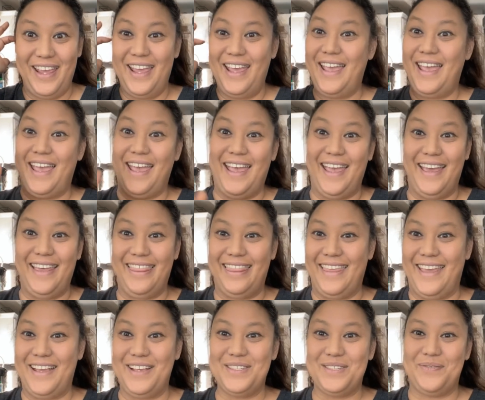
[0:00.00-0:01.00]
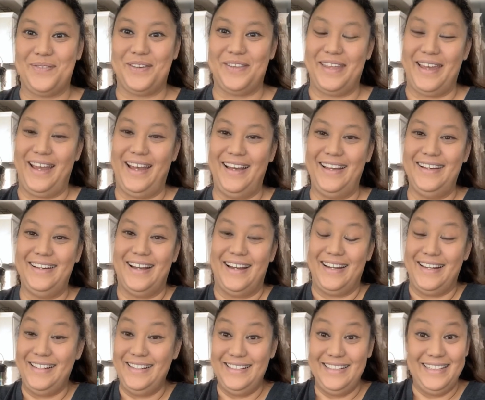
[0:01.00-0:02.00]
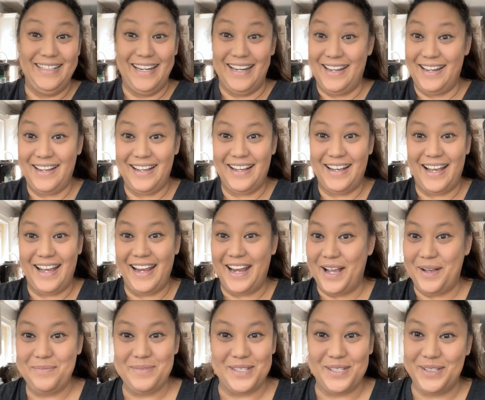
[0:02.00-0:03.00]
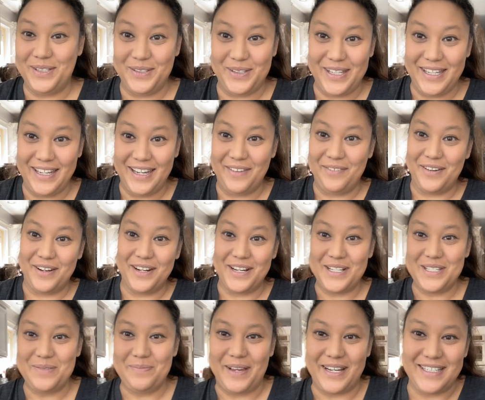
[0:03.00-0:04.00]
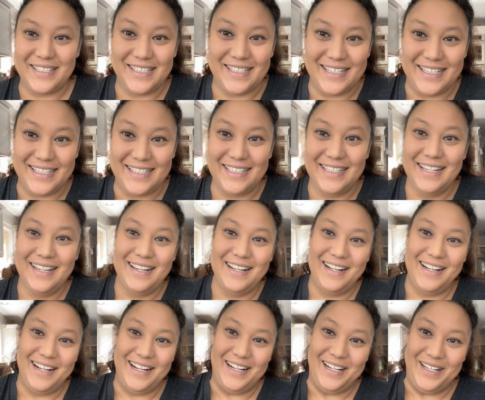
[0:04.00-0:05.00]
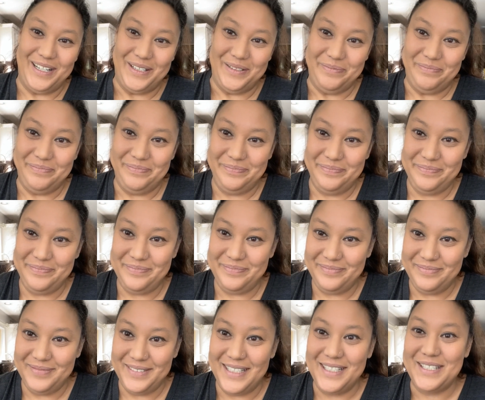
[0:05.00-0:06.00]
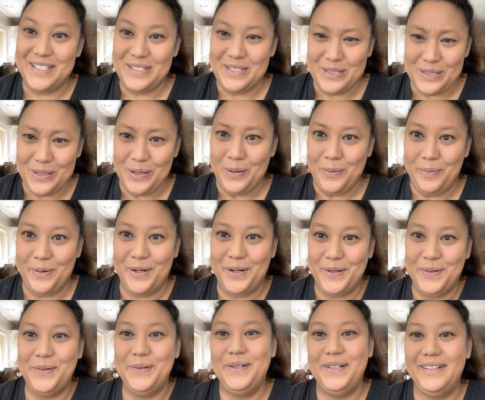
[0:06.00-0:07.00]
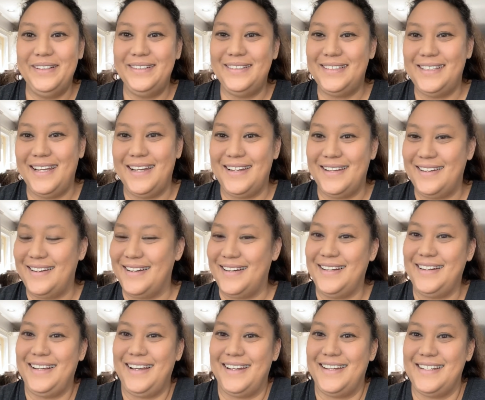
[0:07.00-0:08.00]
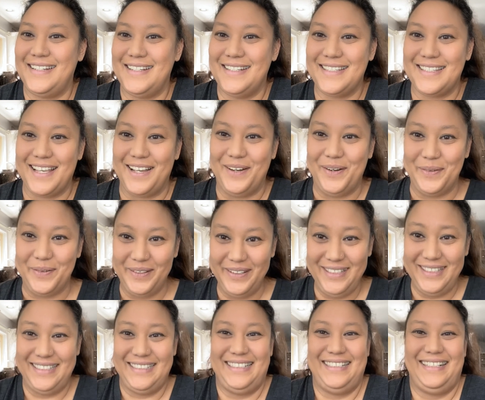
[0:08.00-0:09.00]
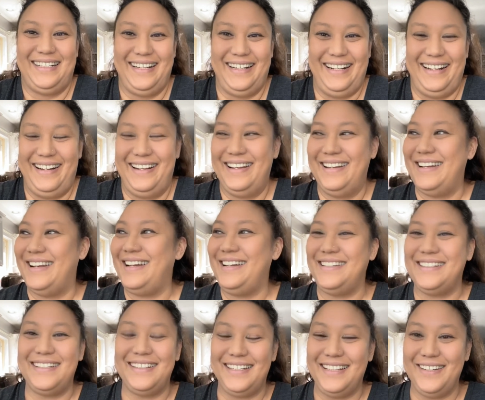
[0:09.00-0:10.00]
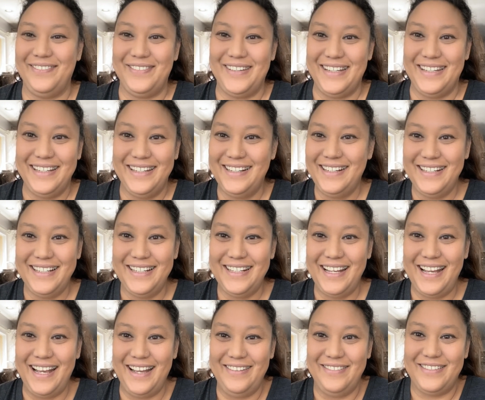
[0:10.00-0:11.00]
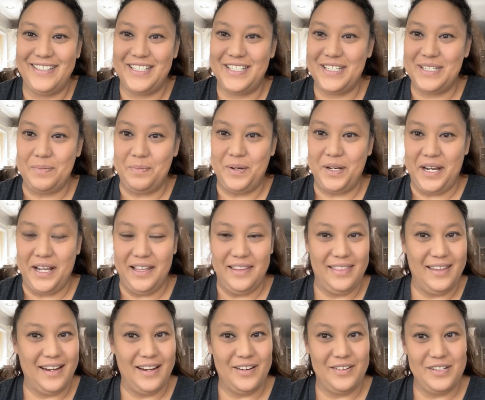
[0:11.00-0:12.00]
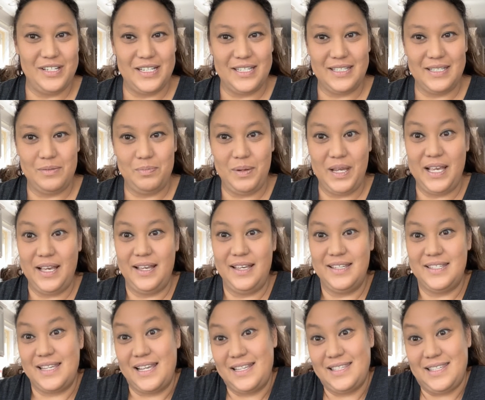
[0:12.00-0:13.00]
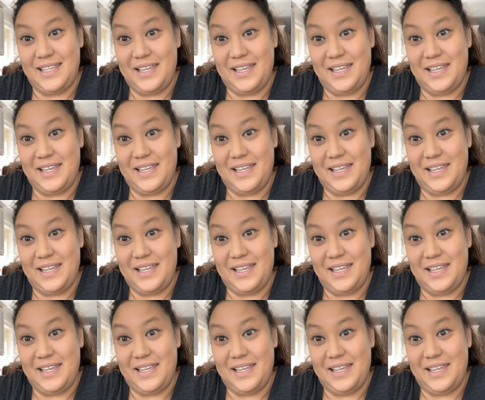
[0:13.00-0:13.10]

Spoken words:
hey, thanks for that. I absolutely never expected it. It's super cool that I got a discount. And I was just putting it there just because I see